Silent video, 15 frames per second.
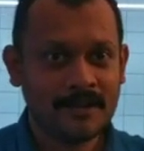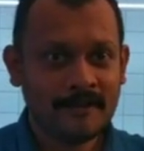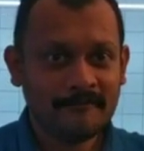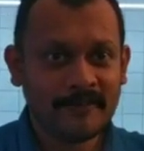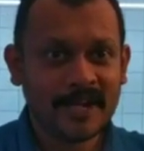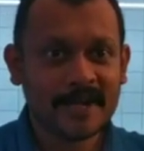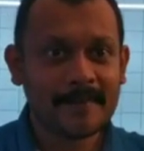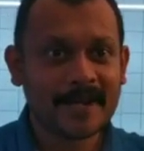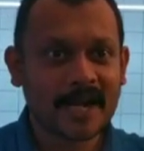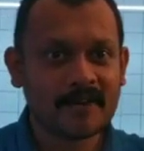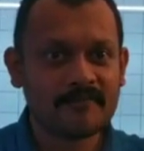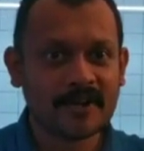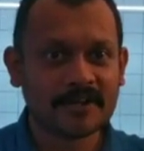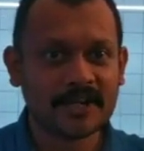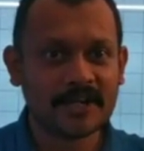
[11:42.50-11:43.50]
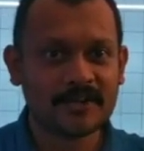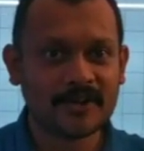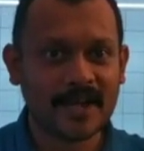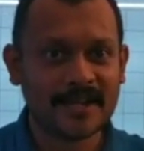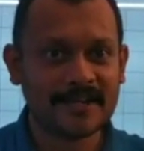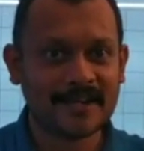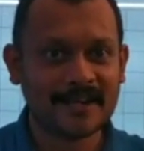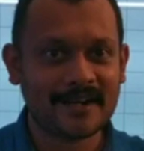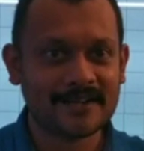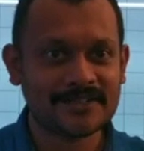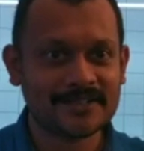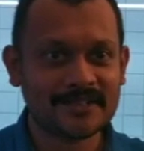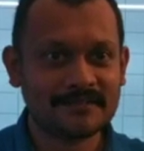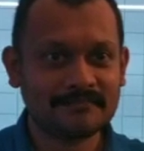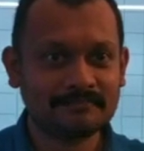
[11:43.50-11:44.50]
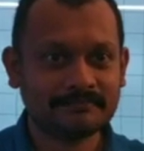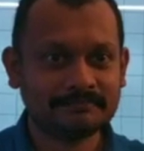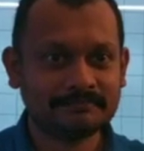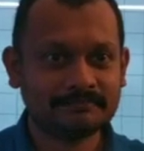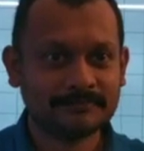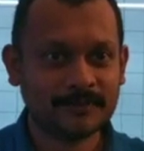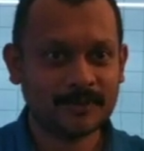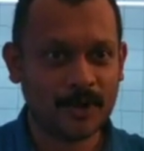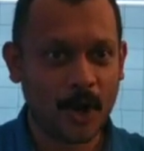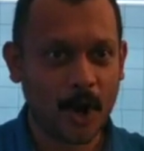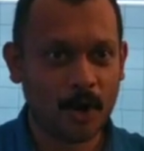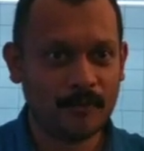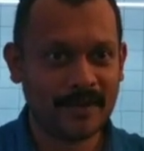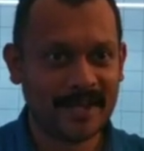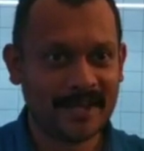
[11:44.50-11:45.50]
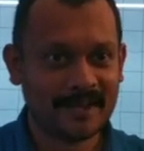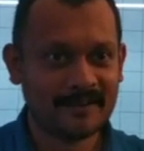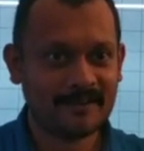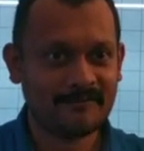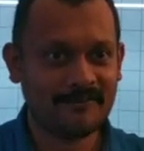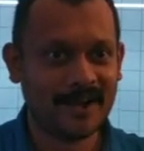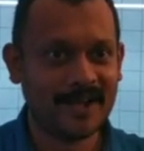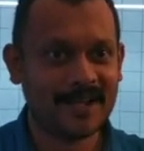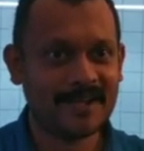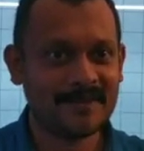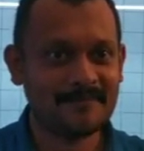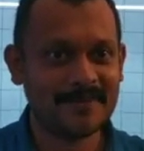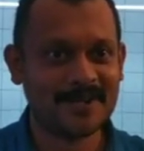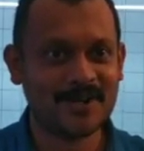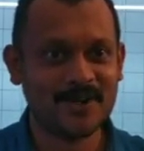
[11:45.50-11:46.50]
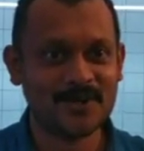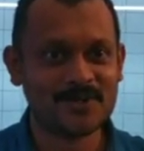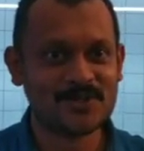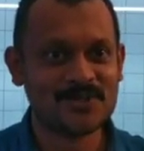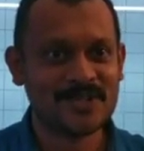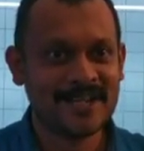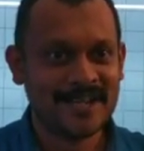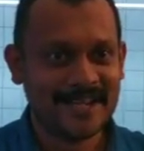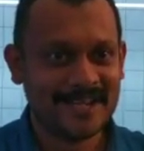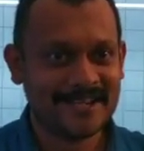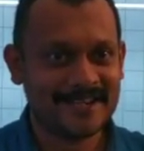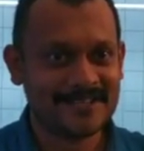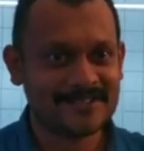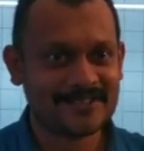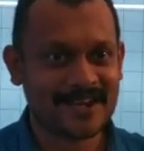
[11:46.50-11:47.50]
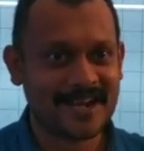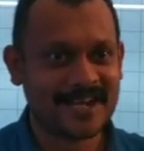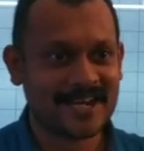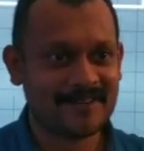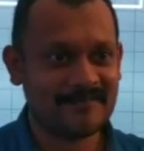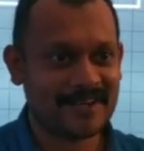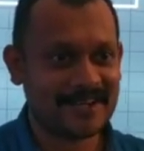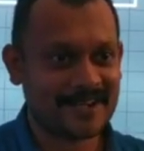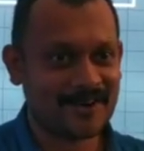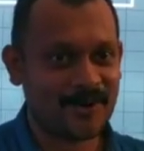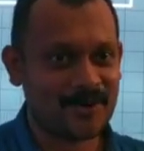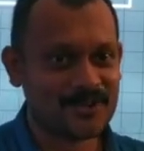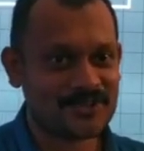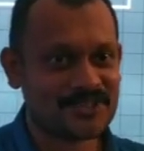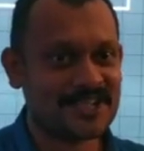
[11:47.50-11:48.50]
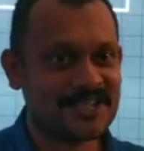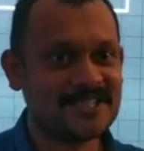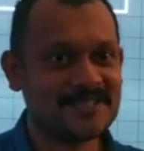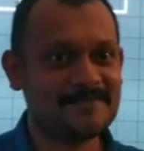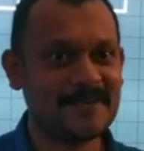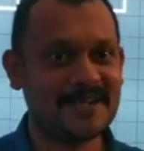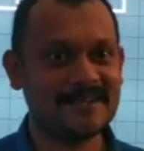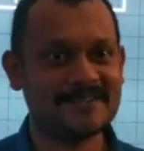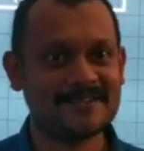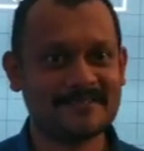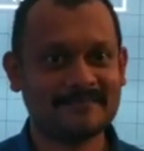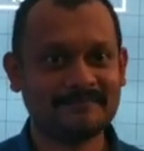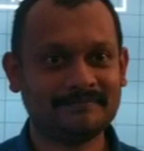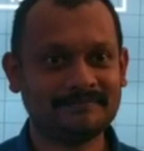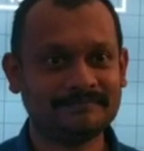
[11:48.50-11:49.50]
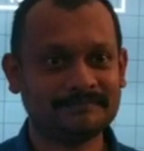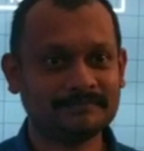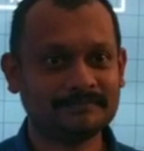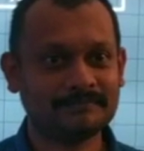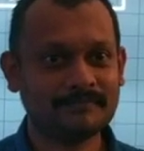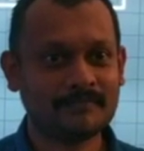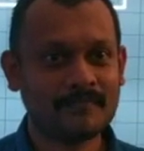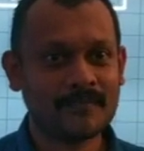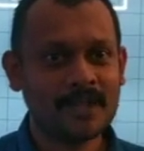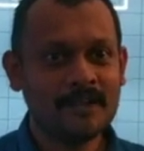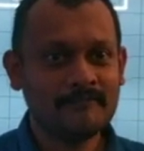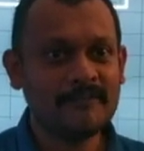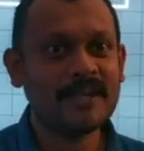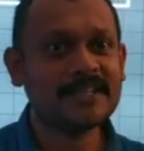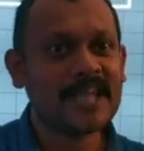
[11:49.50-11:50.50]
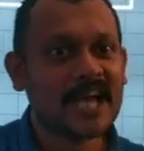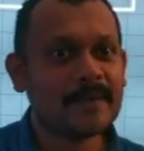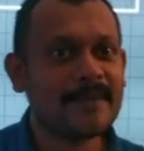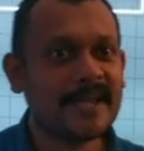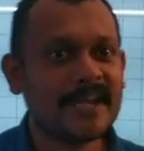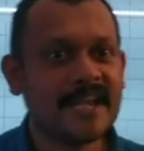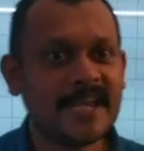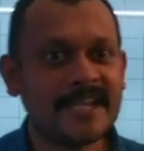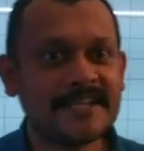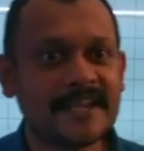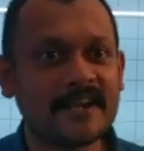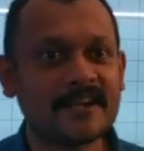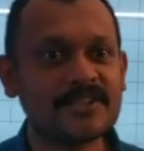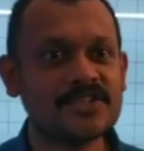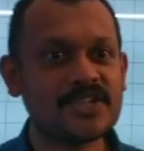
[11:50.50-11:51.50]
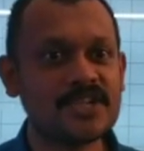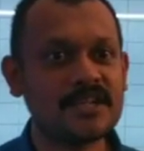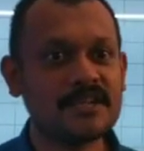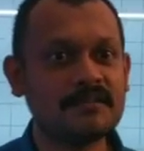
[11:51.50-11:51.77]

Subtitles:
Will it be converted into kinetic energy? No way. Why? Because it is taken with a constant speed. Will there be any heat energy?